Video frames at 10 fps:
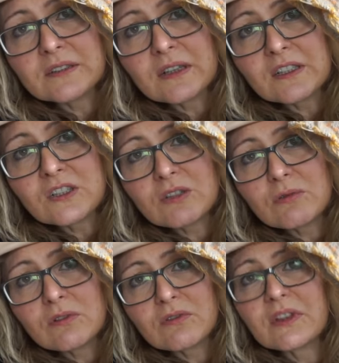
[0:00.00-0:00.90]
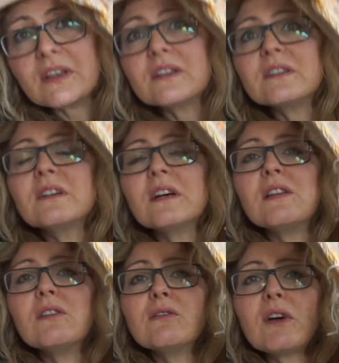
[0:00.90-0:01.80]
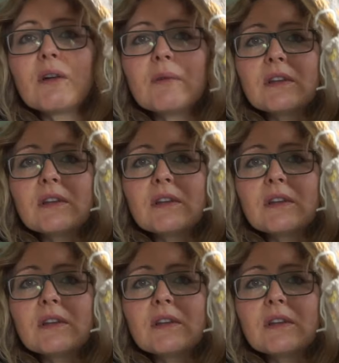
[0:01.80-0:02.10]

I do love it. I love how it